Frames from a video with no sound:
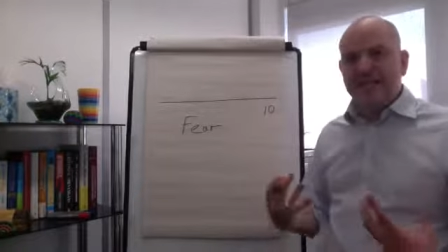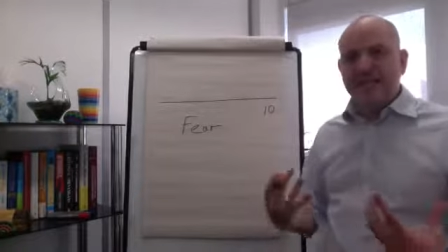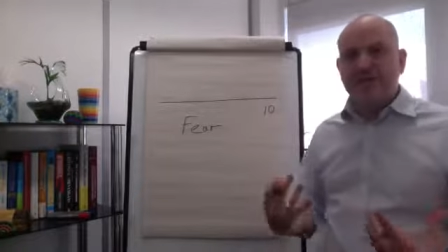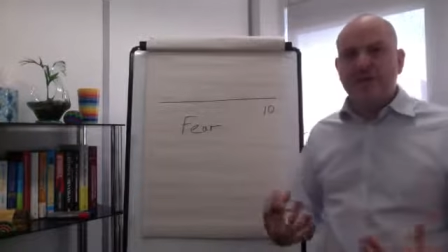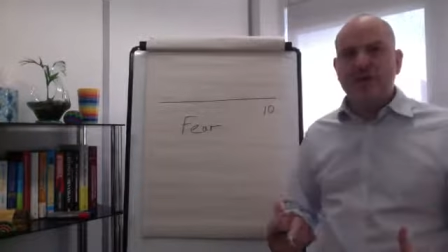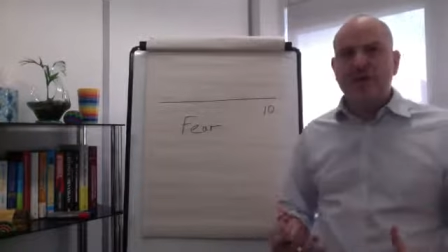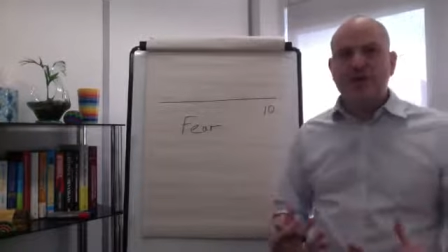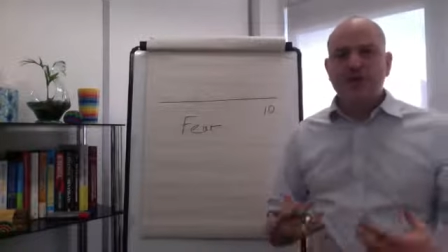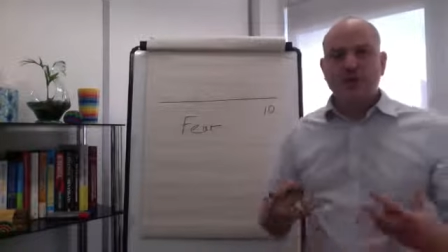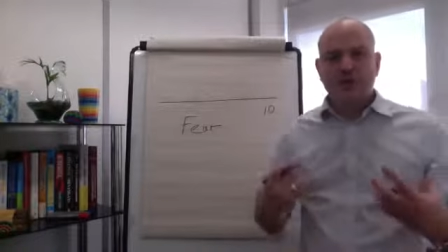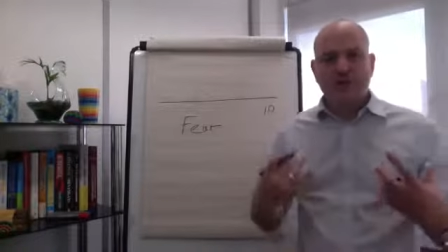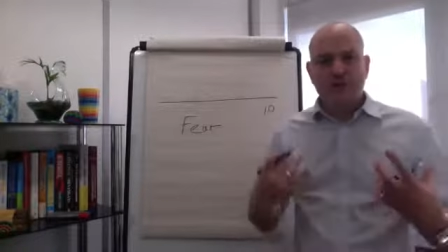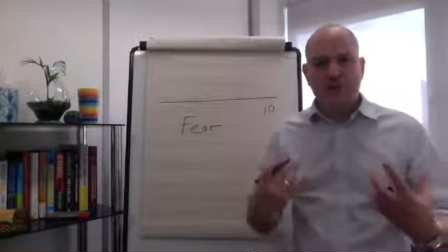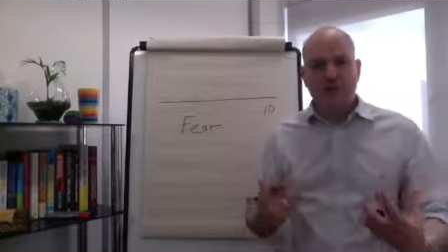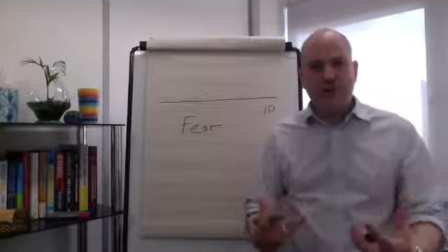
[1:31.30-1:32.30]
the emotion
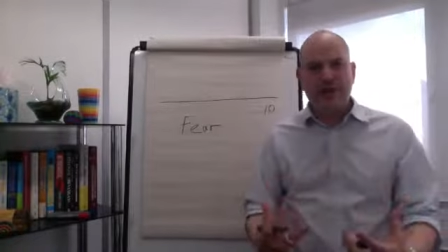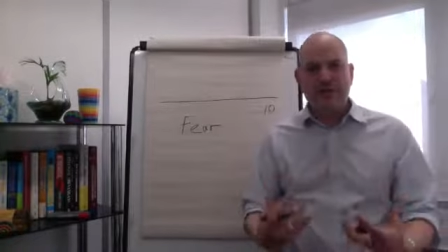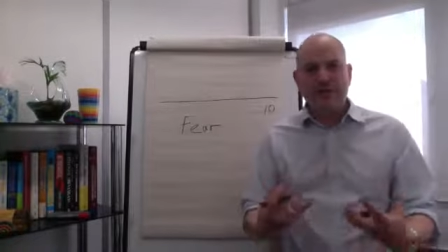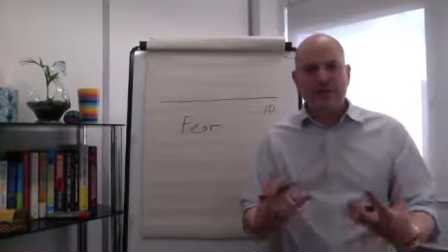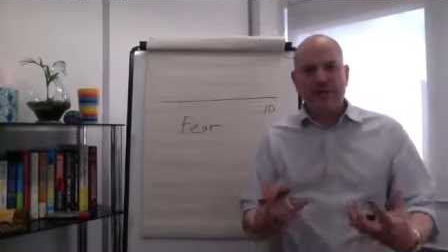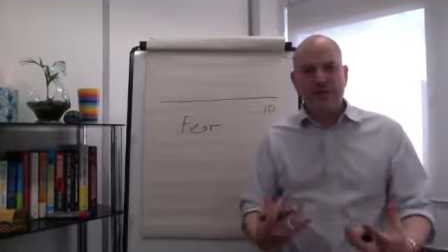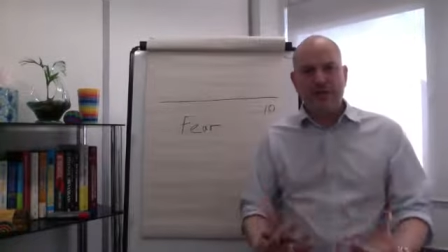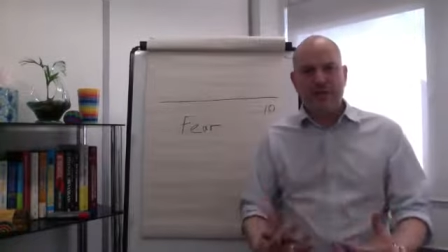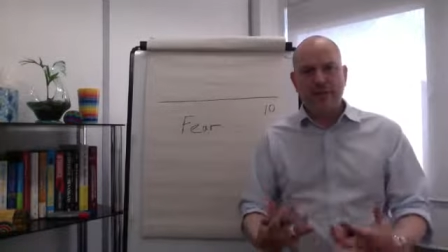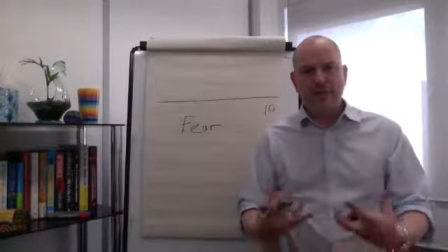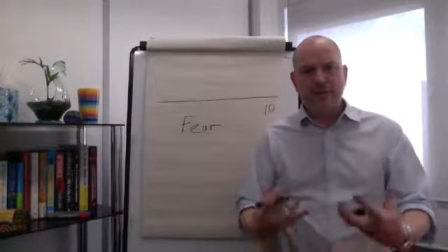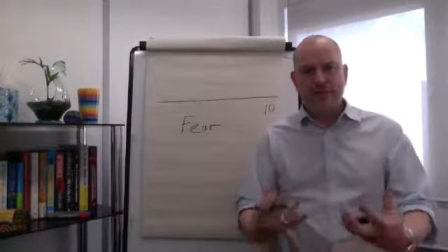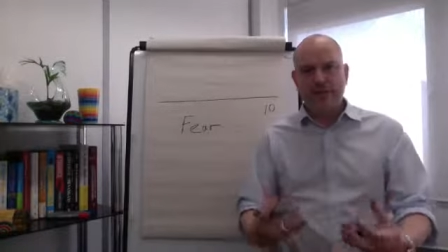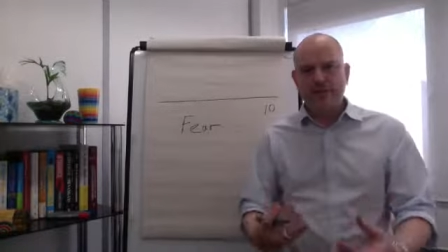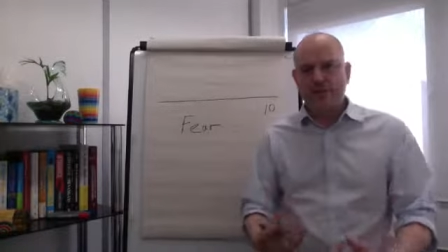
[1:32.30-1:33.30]
really,
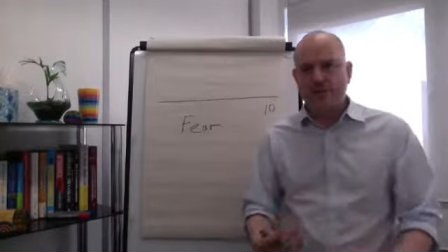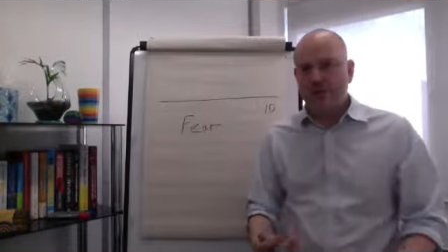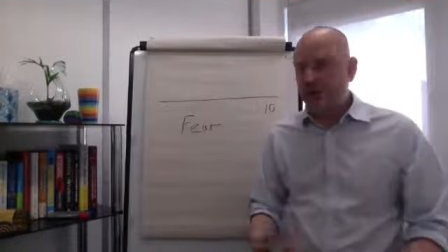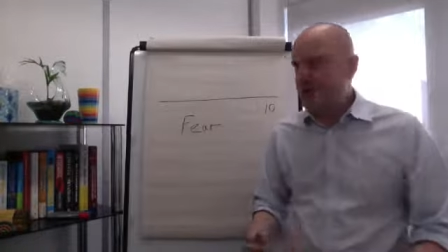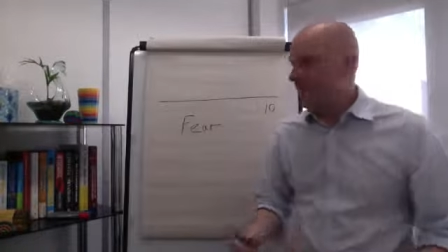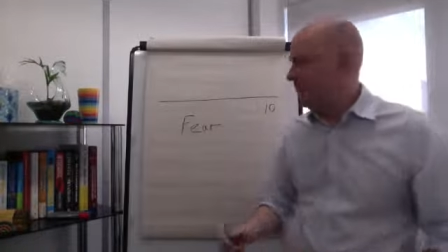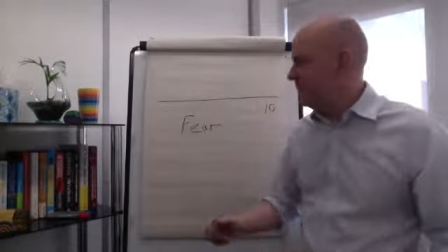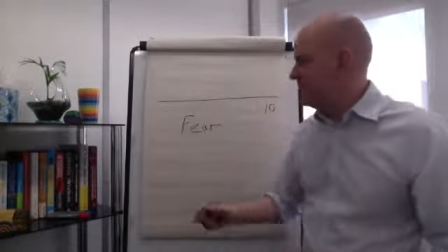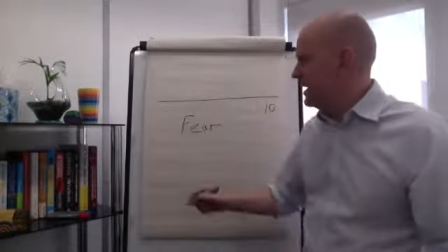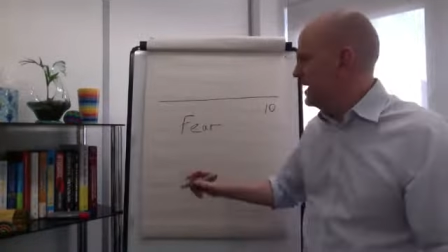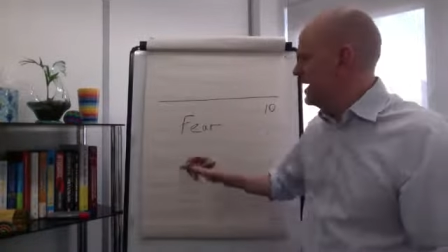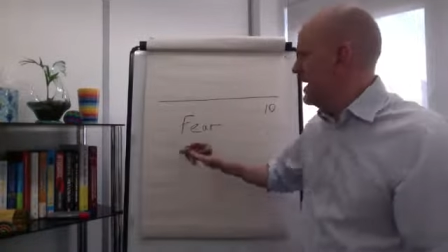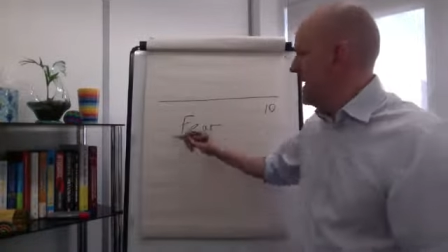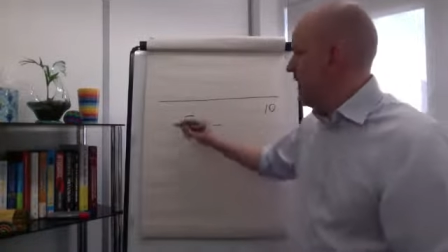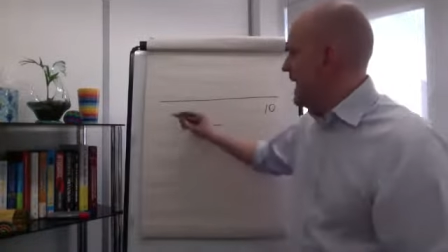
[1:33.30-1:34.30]
really strongly.
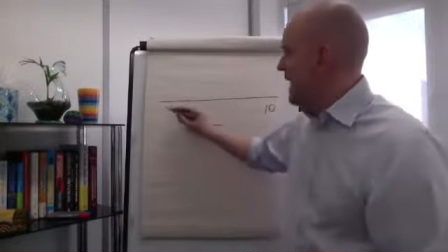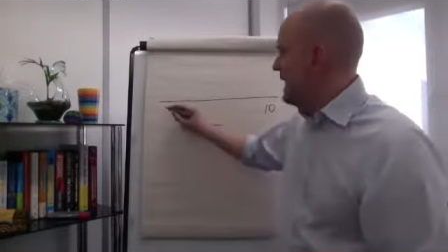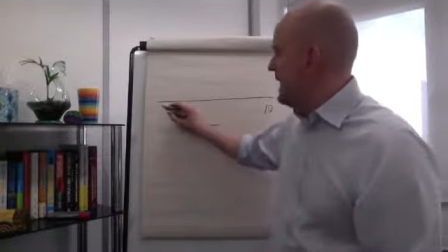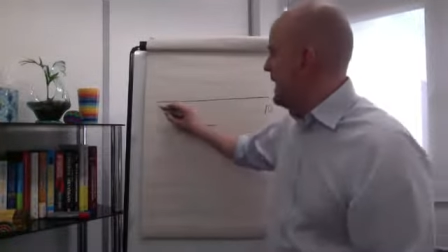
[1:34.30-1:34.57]
And